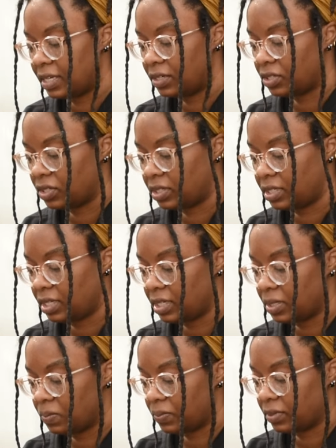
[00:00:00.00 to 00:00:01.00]
inch
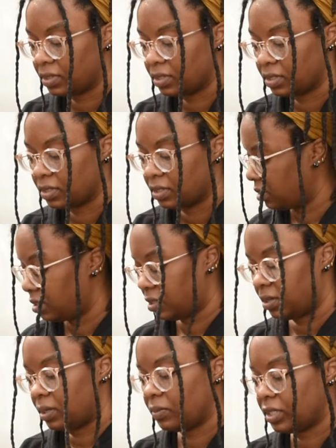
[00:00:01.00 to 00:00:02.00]
deep. So
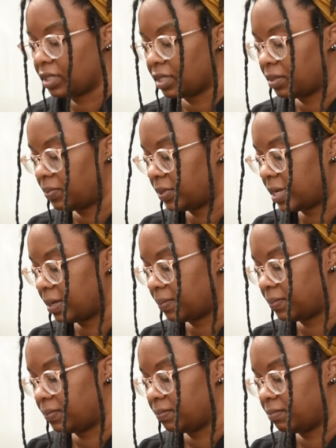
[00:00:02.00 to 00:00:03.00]
I'm just gonna plop.